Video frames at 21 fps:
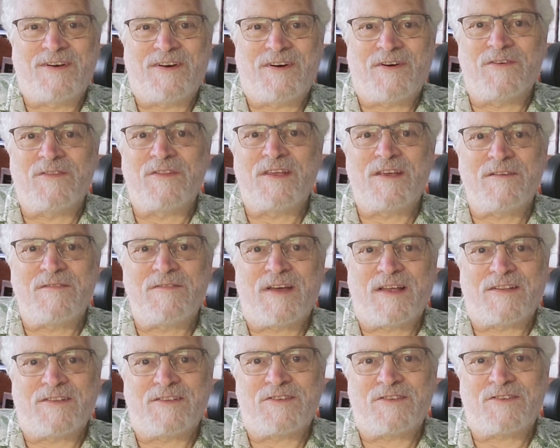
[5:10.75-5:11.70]
on the
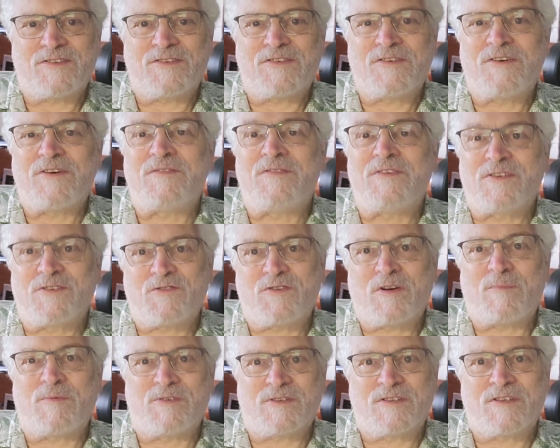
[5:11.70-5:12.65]
events of his
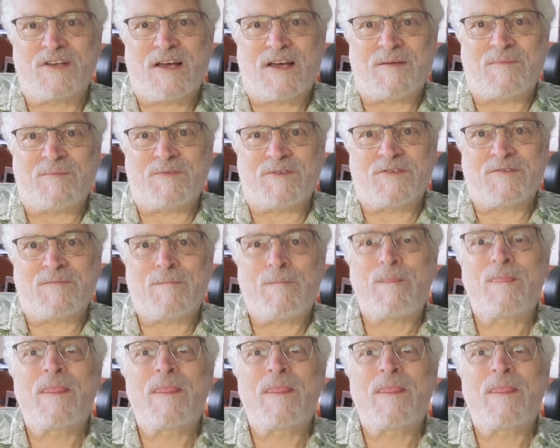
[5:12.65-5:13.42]
troubled times.